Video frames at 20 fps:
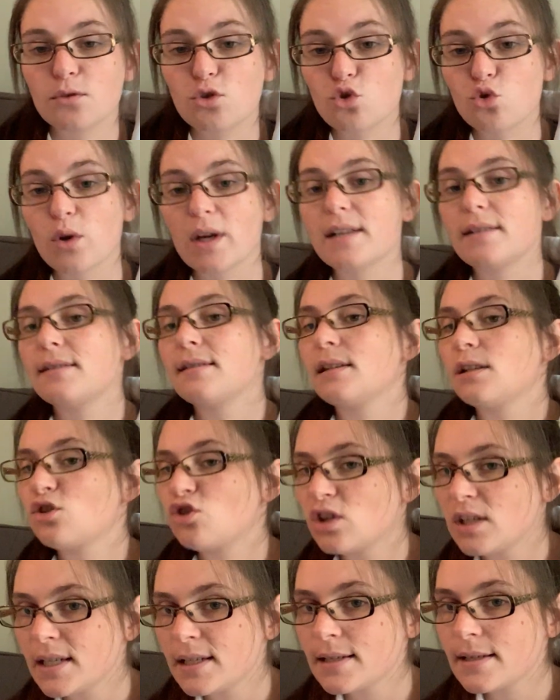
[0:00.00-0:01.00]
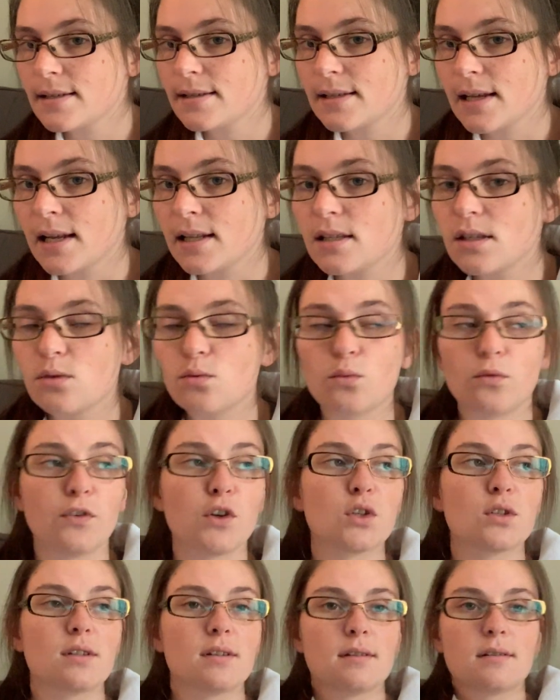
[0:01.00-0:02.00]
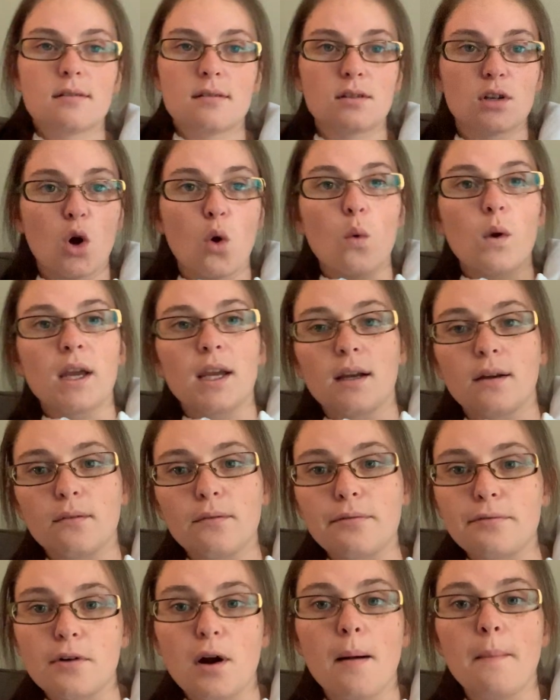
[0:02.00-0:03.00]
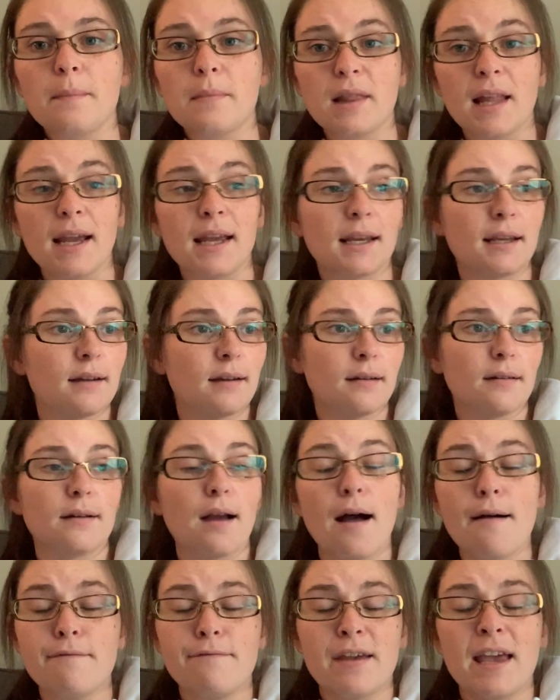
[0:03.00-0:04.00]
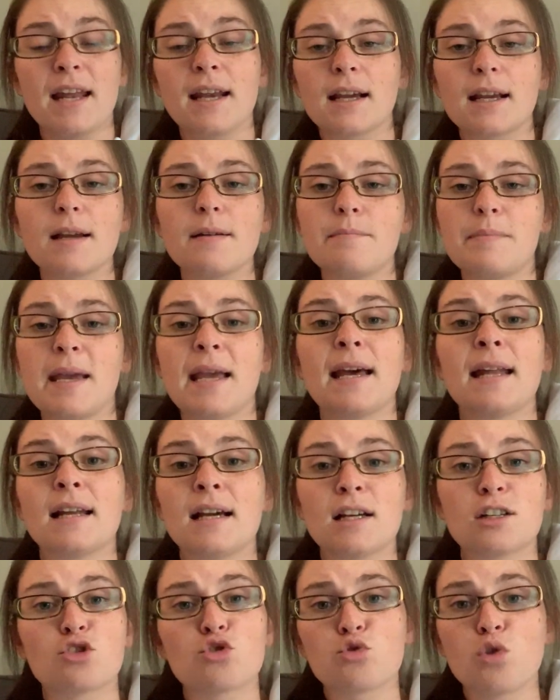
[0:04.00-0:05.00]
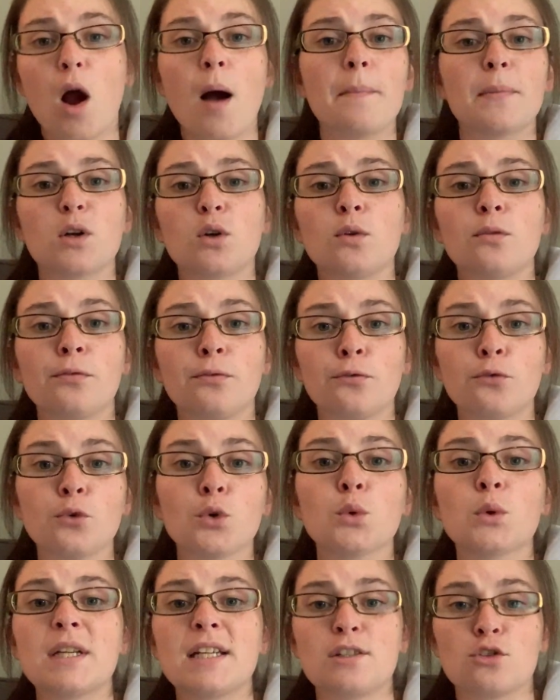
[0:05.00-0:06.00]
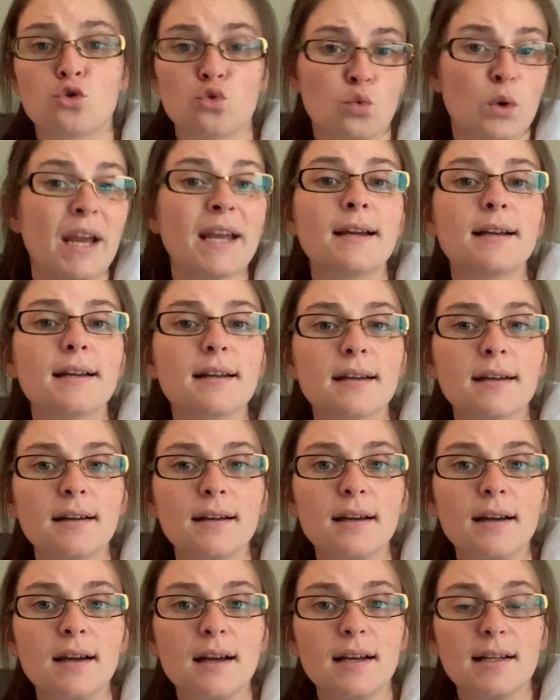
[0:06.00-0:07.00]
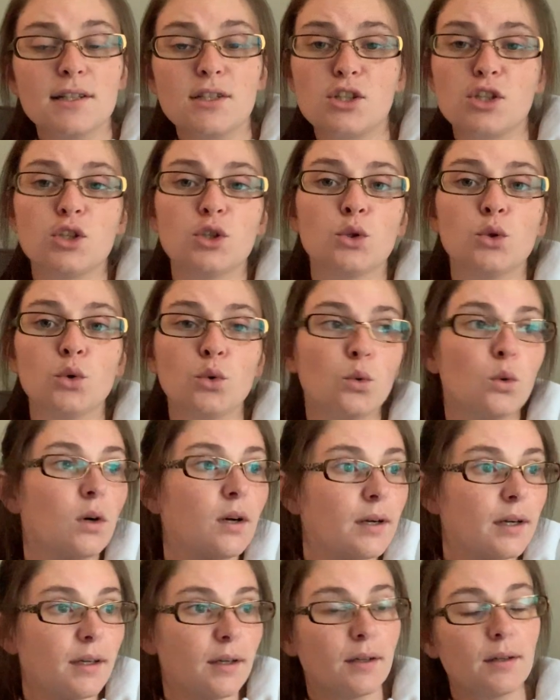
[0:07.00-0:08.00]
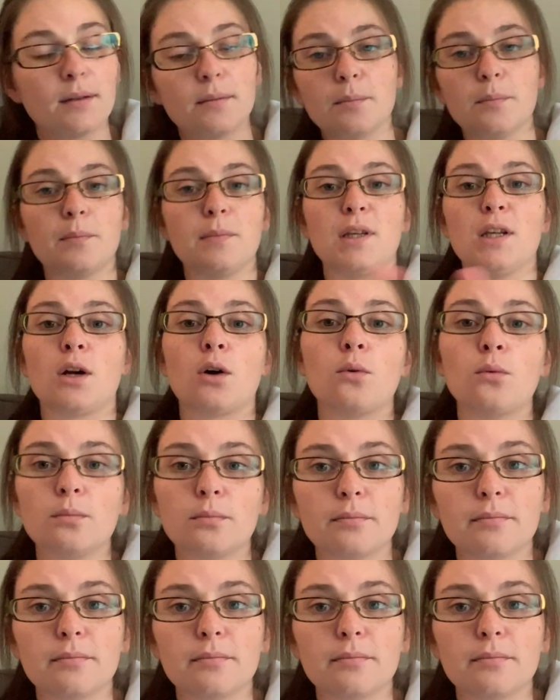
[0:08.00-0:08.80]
transition into scents versus going from like Havana Cabana tropical fruity drink to, you know,